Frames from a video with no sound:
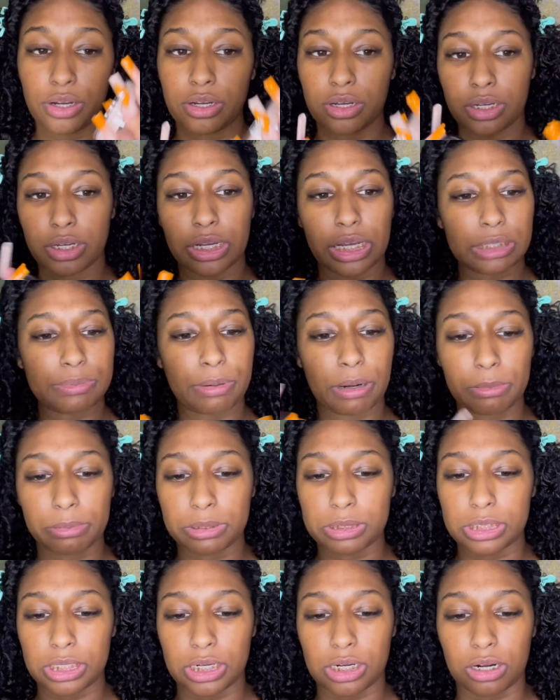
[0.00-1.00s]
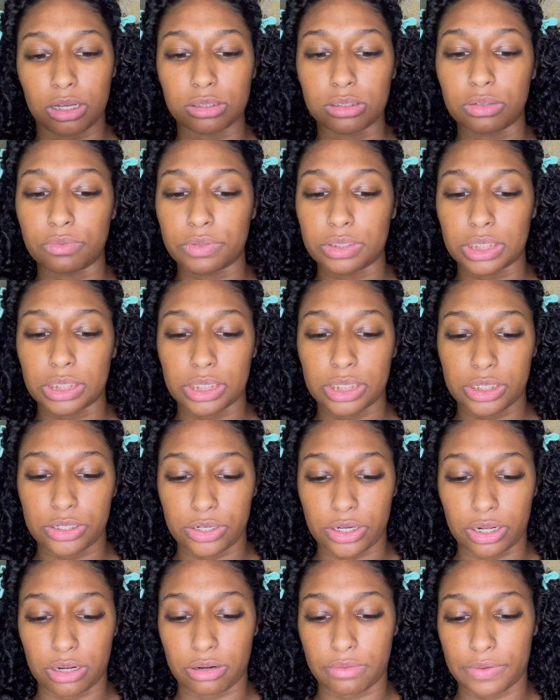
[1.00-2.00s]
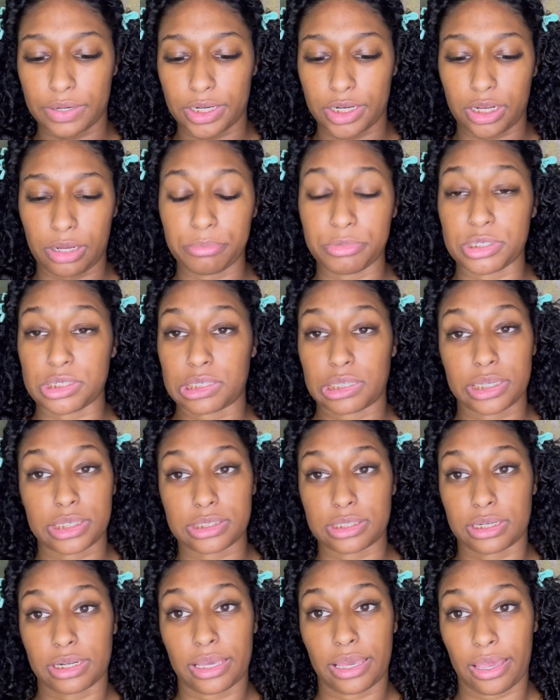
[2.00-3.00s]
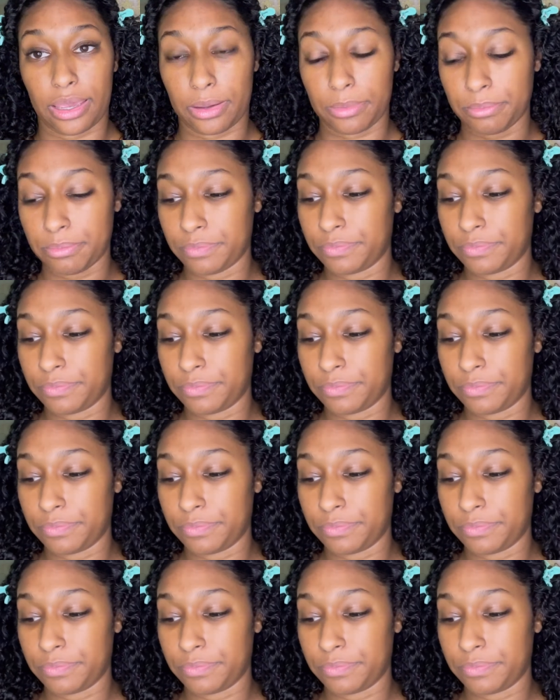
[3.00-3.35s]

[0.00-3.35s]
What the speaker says: You guys probably seen it all over the internet already. I'm just late to the game.